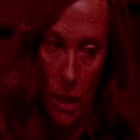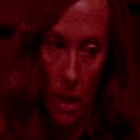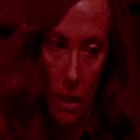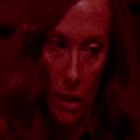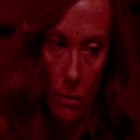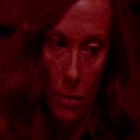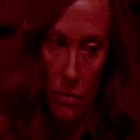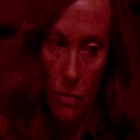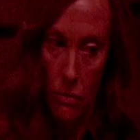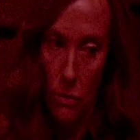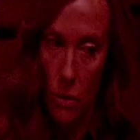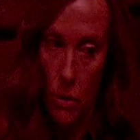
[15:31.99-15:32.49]

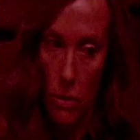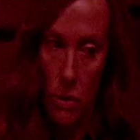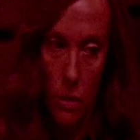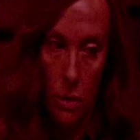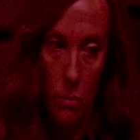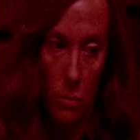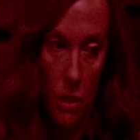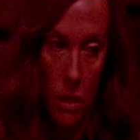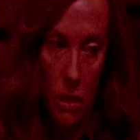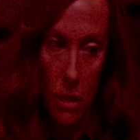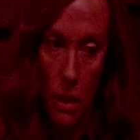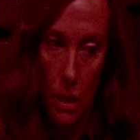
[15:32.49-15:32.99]

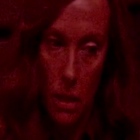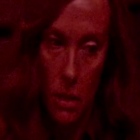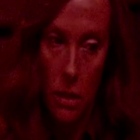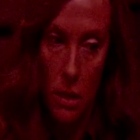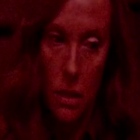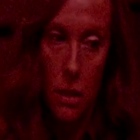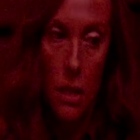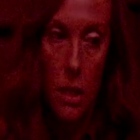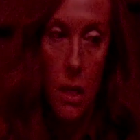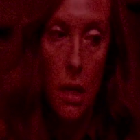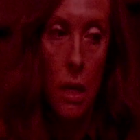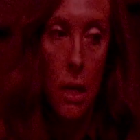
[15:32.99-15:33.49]
standoff with their
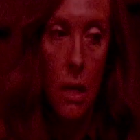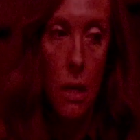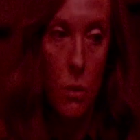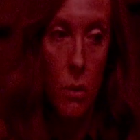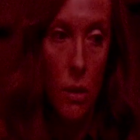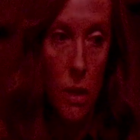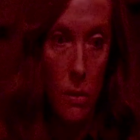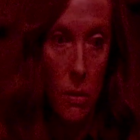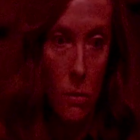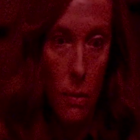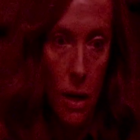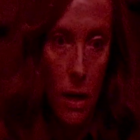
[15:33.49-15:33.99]
mother in
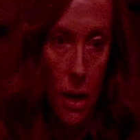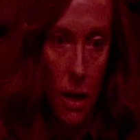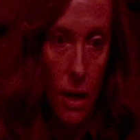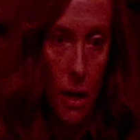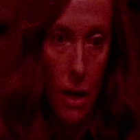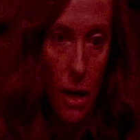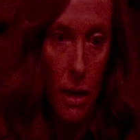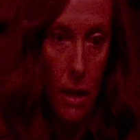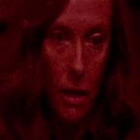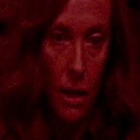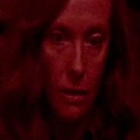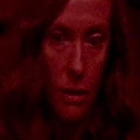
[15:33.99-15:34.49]
terms
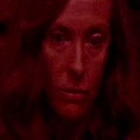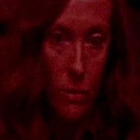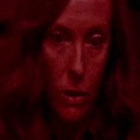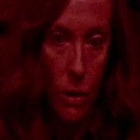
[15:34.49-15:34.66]
of